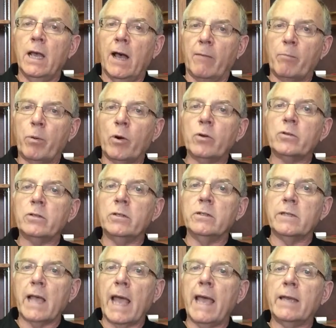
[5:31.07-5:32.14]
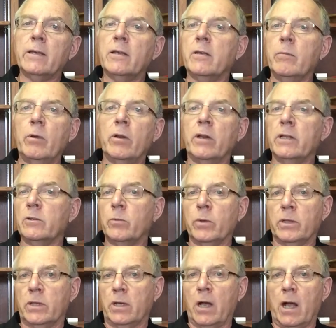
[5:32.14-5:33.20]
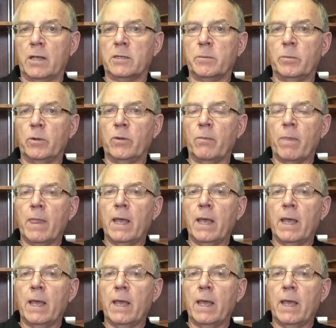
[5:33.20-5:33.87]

of persons and communities with the gospel.